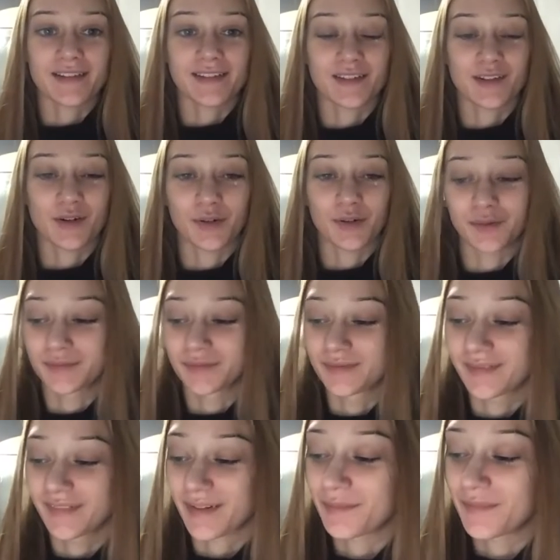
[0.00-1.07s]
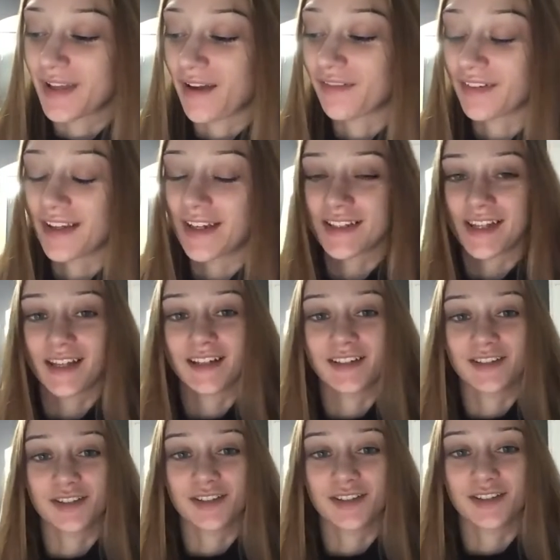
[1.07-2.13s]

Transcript: So I'm definitely excited